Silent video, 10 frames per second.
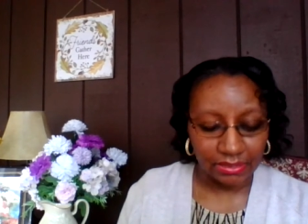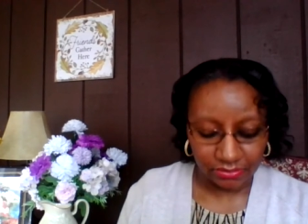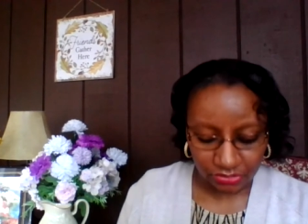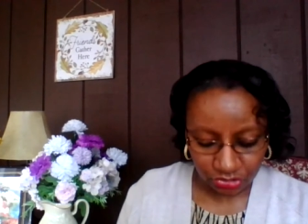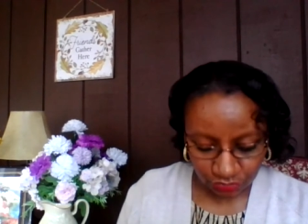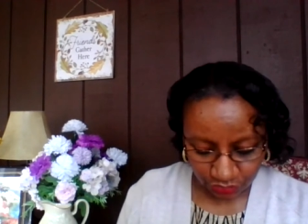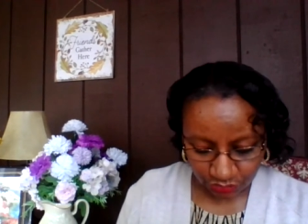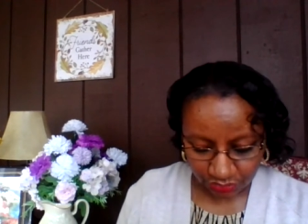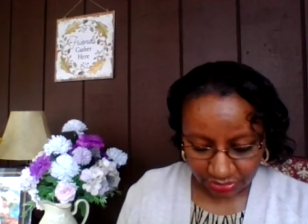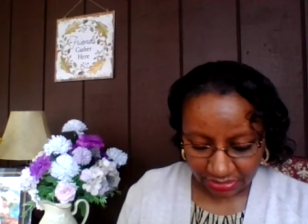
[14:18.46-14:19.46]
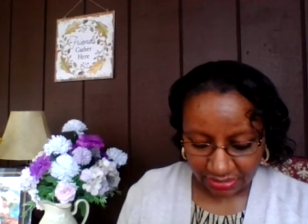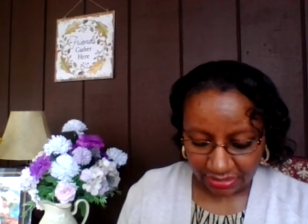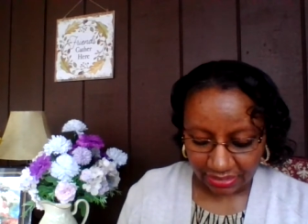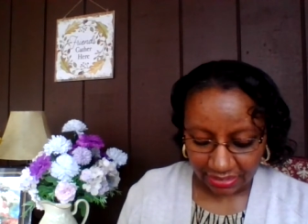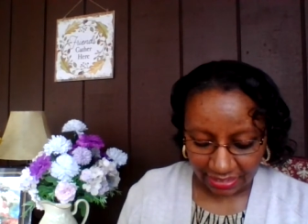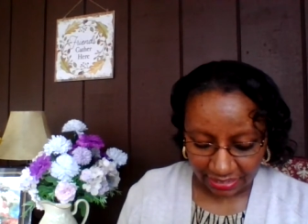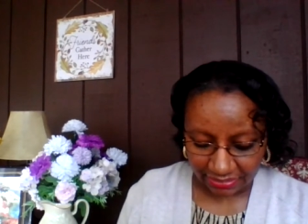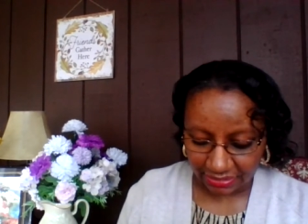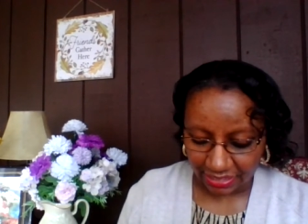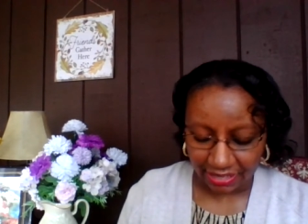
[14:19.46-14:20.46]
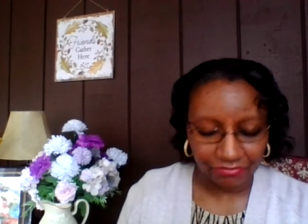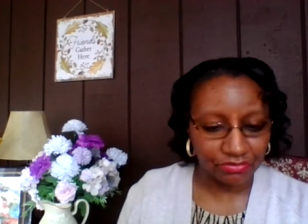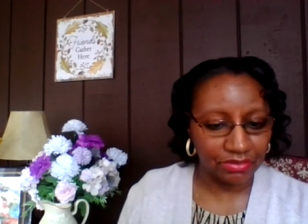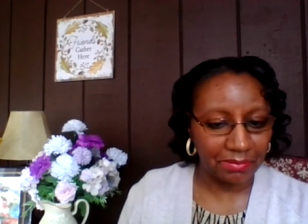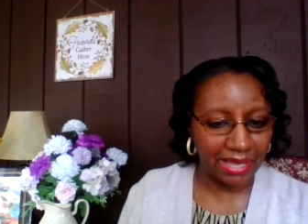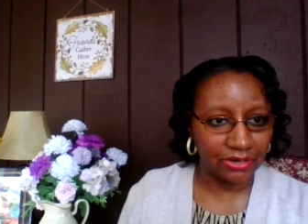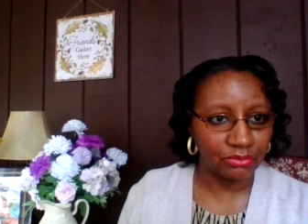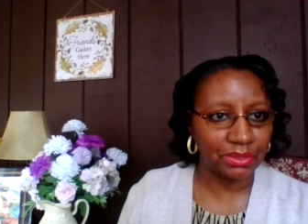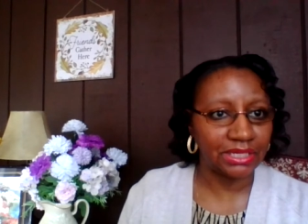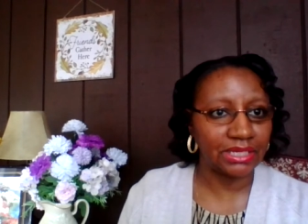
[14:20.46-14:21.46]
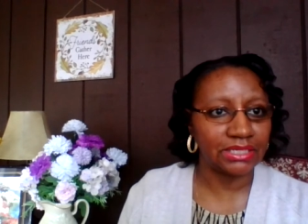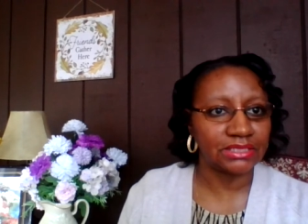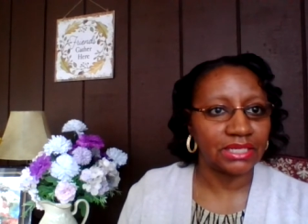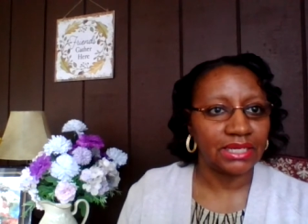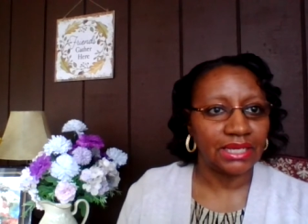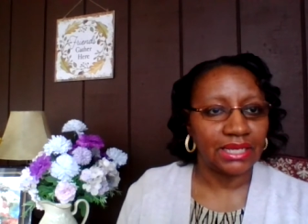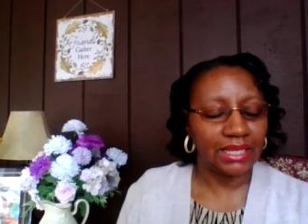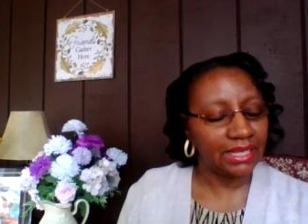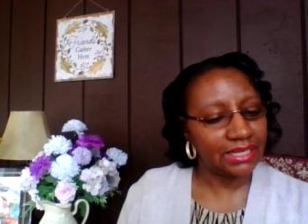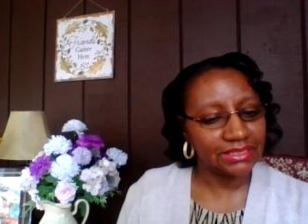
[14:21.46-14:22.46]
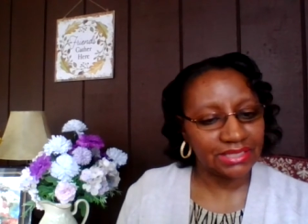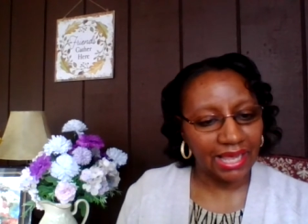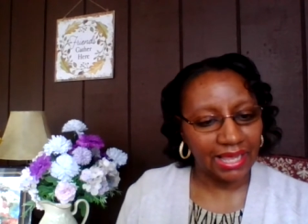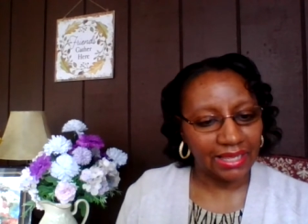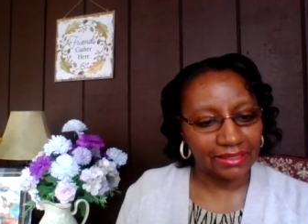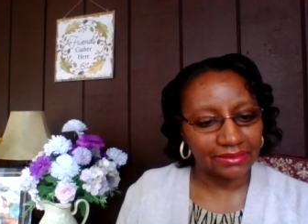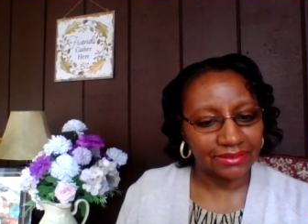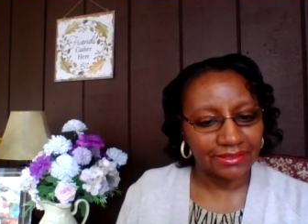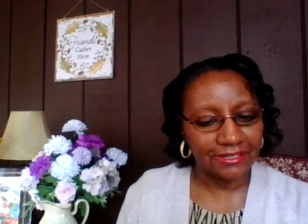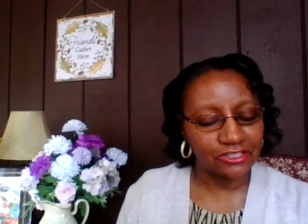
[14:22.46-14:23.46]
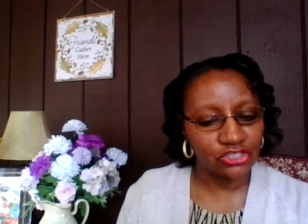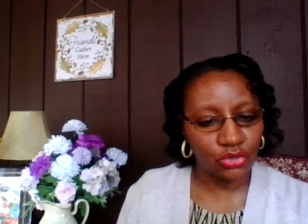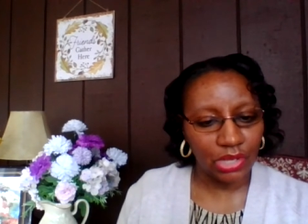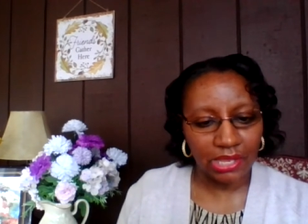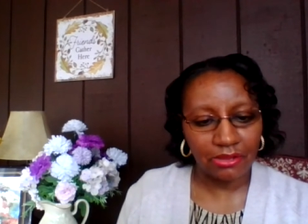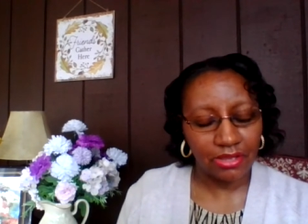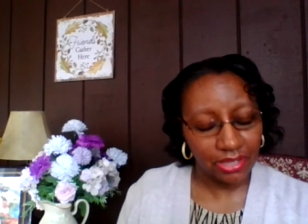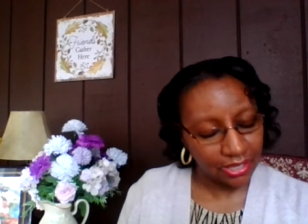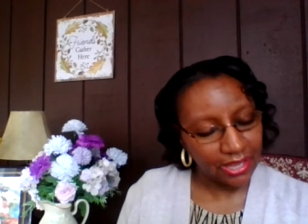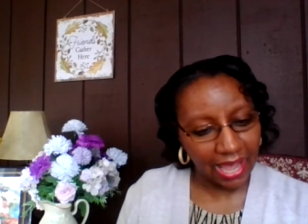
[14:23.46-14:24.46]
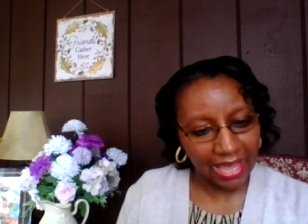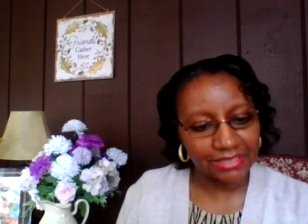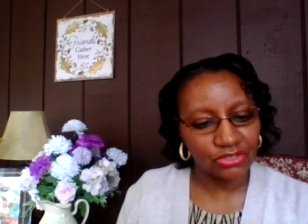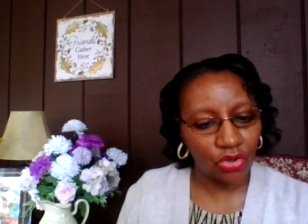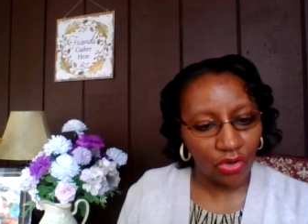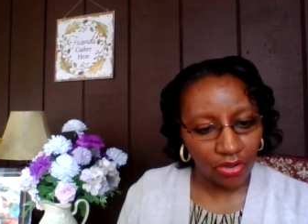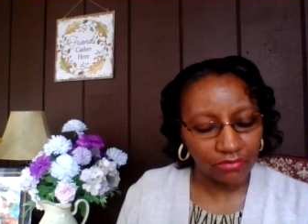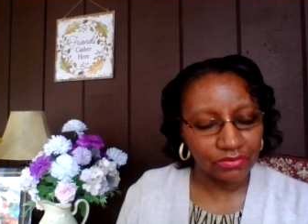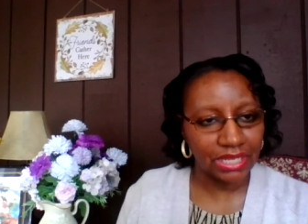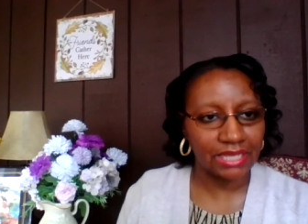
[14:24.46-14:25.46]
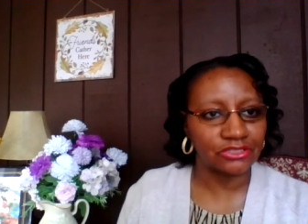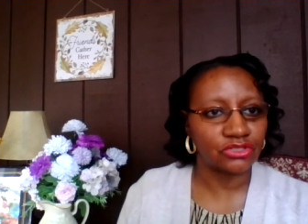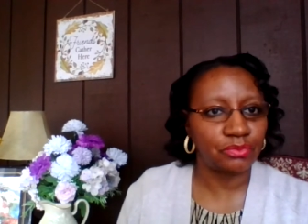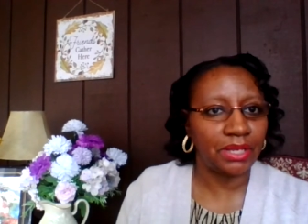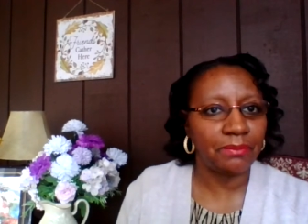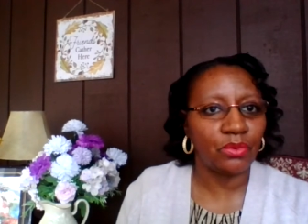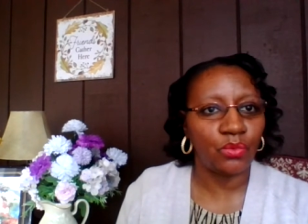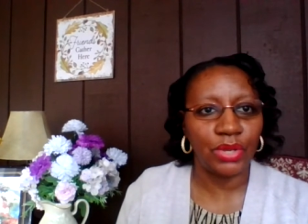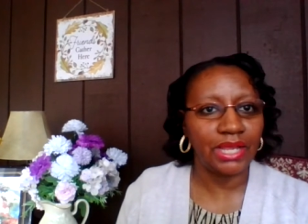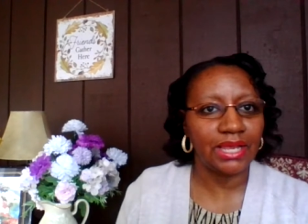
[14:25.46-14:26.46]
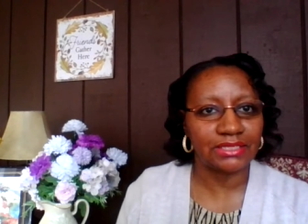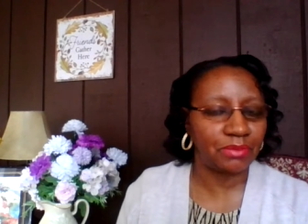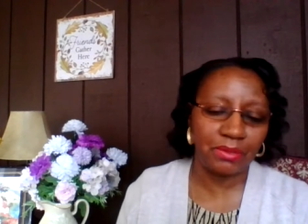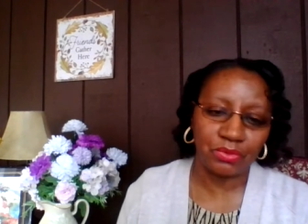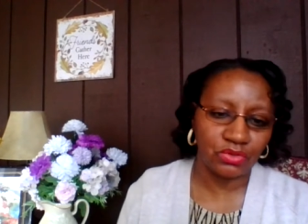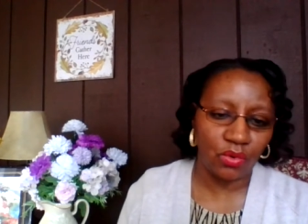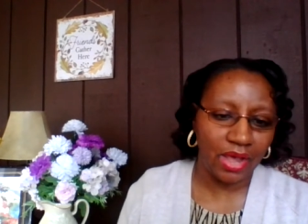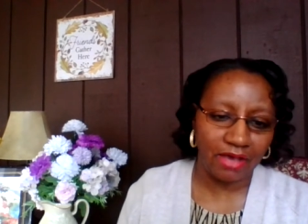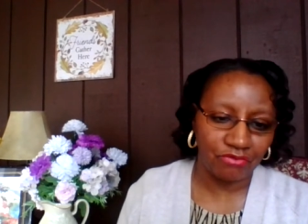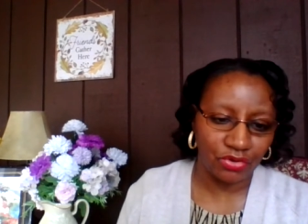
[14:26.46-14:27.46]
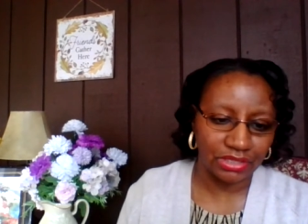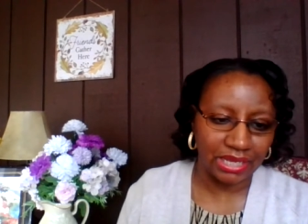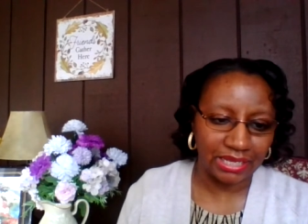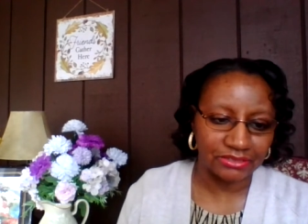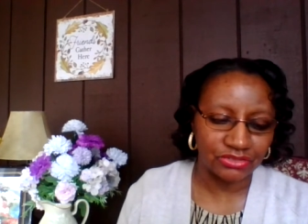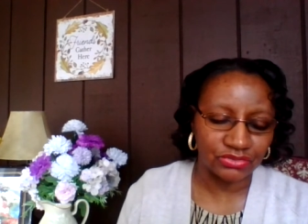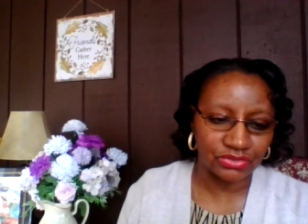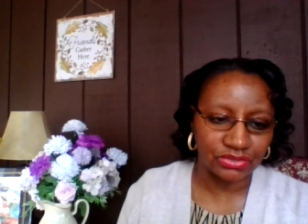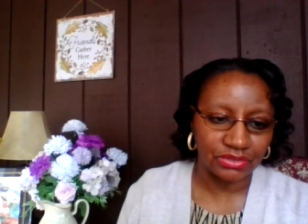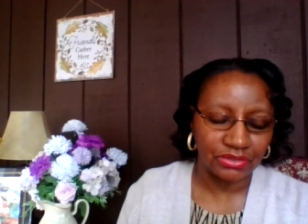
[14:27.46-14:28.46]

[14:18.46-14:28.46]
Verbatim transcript: the truth, and the life of the matter because he is God. And so he he has all of the answers. People, we as people don't have all the answers.